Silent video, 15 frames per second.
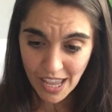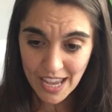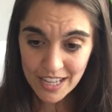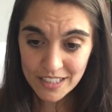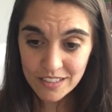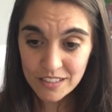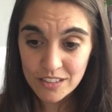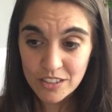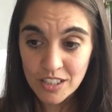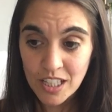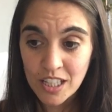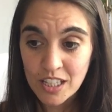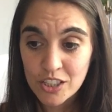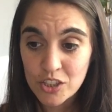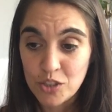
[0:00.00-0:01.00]
and
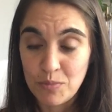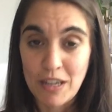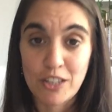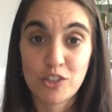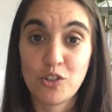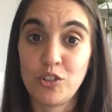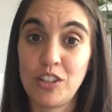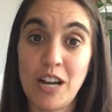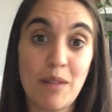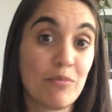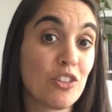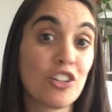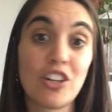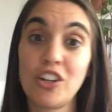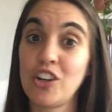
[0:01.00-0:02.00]
to make sure that
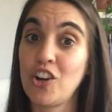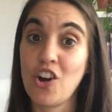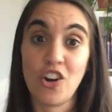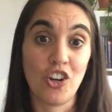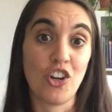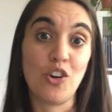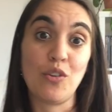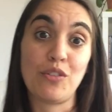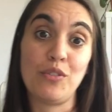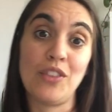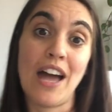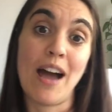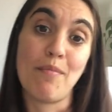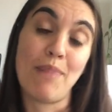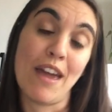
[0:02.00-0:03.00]
I'm not gonna go through
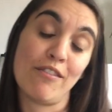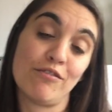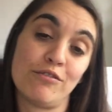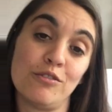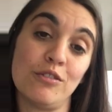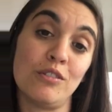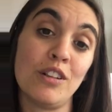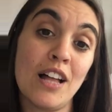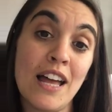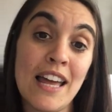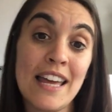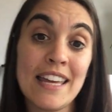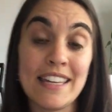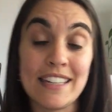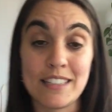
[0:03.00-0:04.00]
that painful
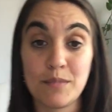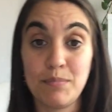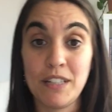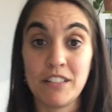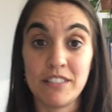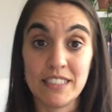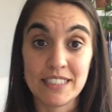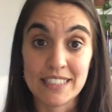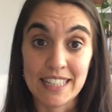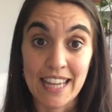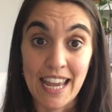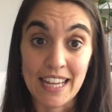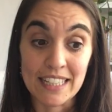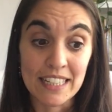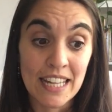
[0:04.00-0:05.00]
experience
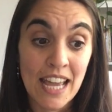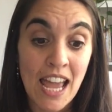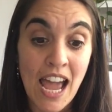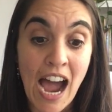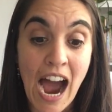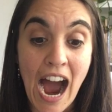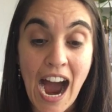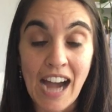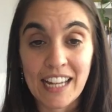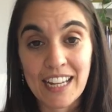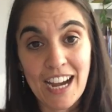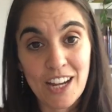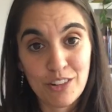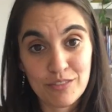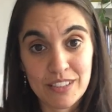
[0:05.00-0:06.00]
again, I
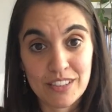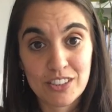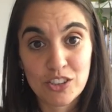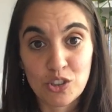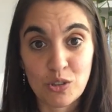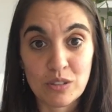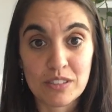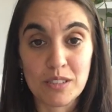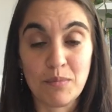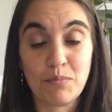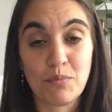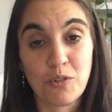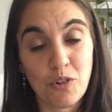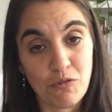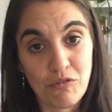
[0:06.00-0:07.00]
kind of installed some
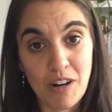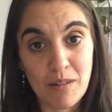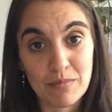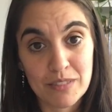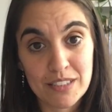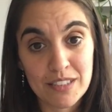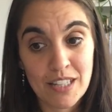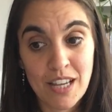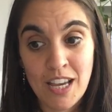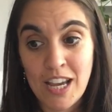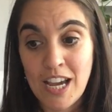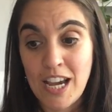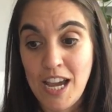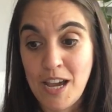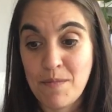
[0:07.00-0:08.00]
programs
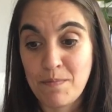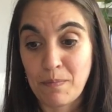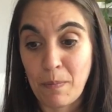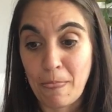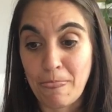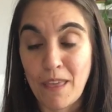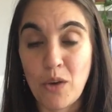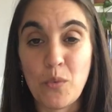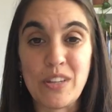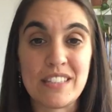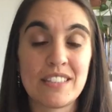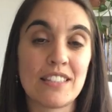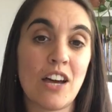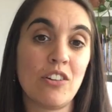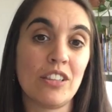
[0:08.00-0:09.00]
which
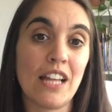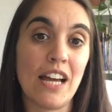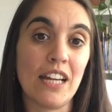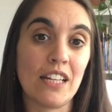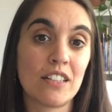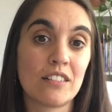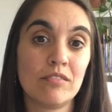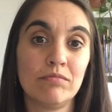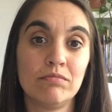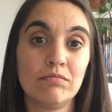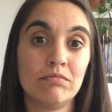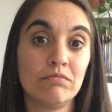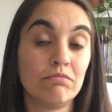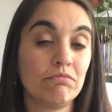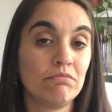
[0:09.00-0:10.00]
sound like
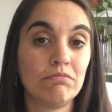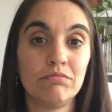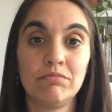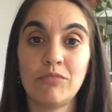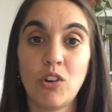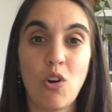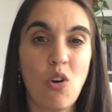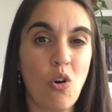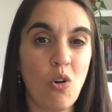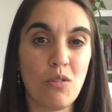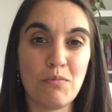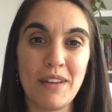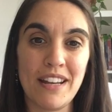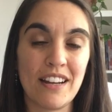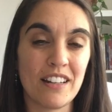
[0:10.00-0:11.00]
all
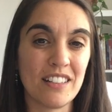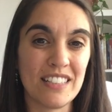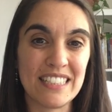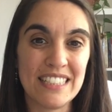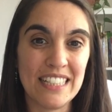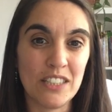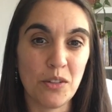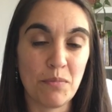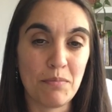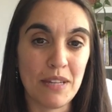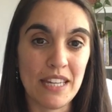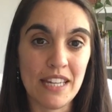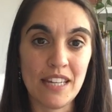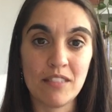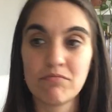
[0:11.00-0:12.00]
men are gonna cheat on
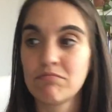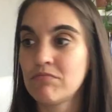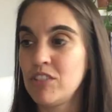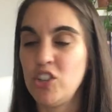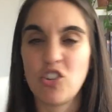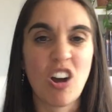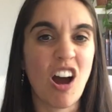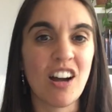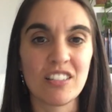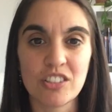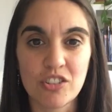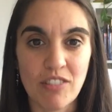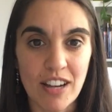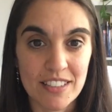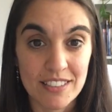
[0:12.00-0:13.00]
me, you can't
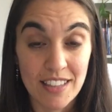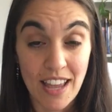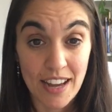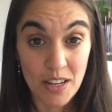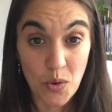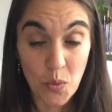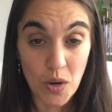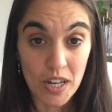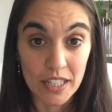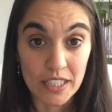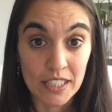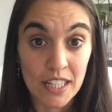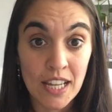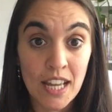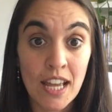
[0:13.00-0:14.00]
trust
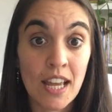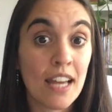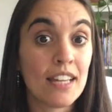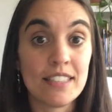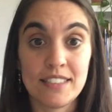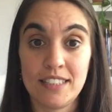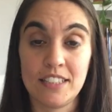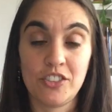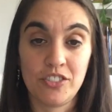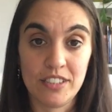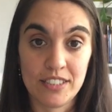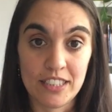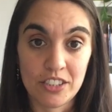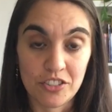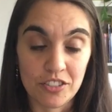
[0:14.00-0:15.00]
anyone, etc,
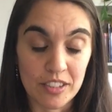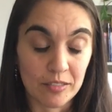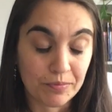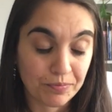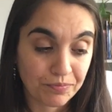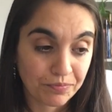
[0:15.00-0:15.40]
etc.